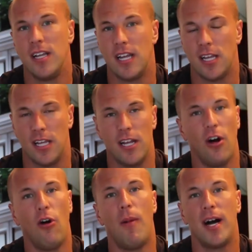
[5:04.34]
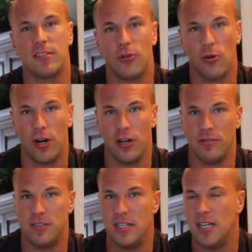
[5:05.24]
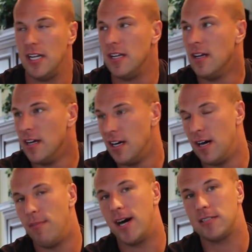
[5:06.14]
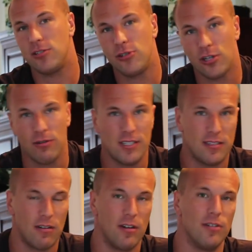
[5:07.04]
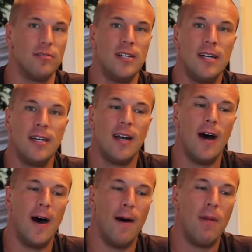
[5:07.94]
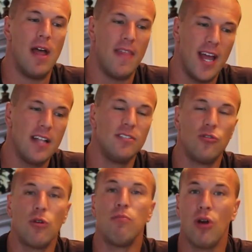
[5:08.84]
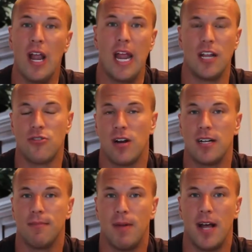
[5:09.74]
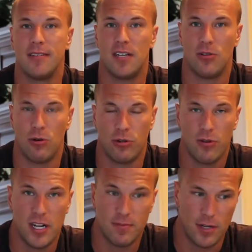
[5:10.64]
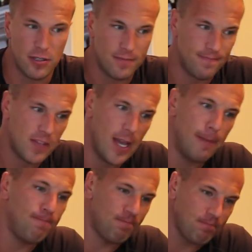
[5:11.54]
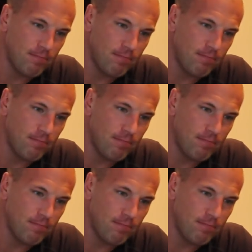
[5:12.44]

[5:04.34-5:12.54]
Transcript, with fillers: you eat? You eat a whole box of Oreos. You eat a box of sugary cereal. Um, and that is your brain trying to balance out neurotransmitters, okay?